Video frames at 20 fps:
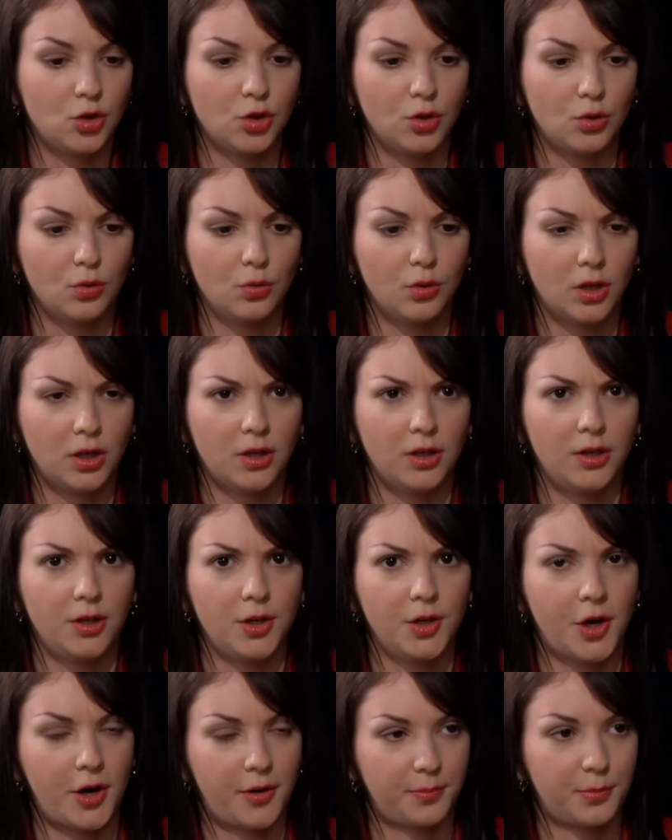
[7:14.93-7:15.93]
to
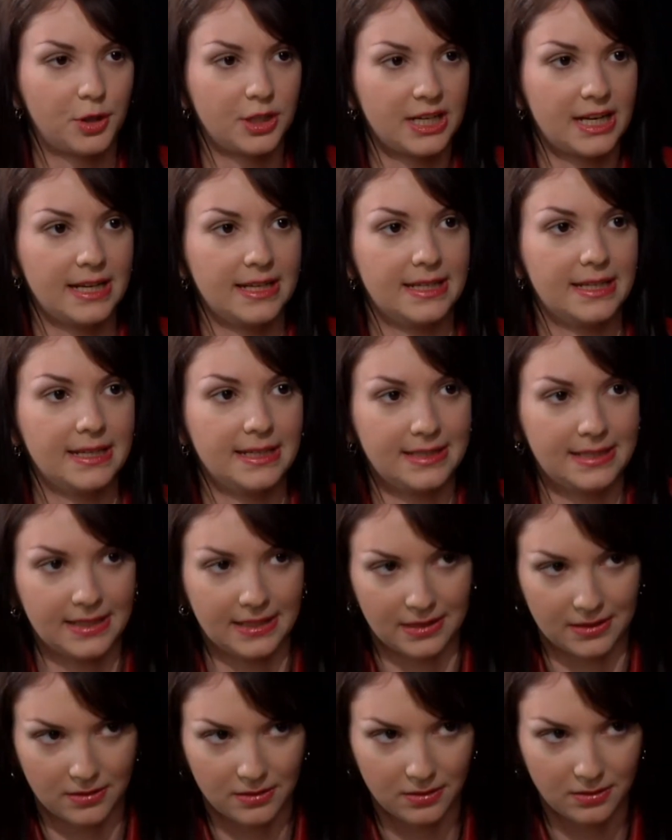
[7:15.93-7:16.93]
not pretend it
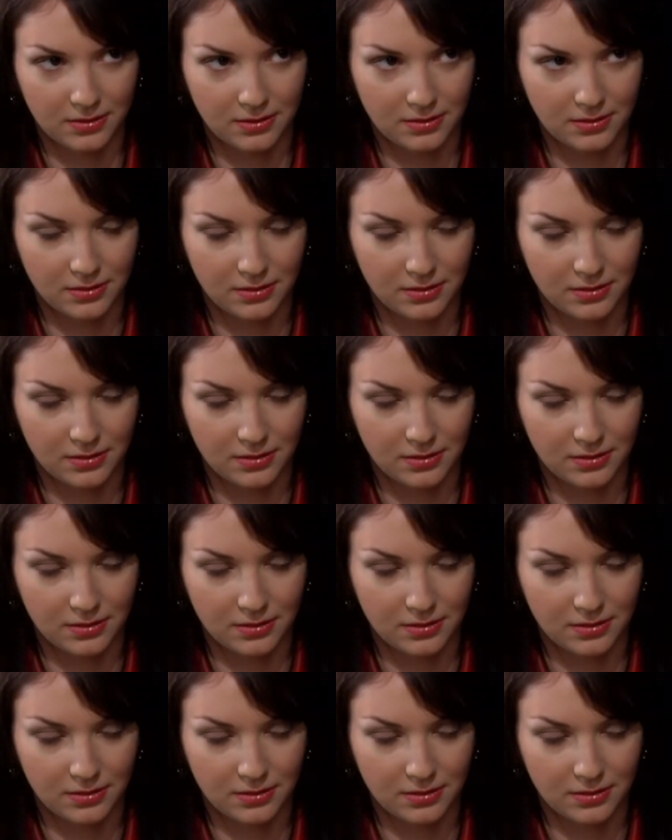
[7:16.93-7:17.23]
didn't.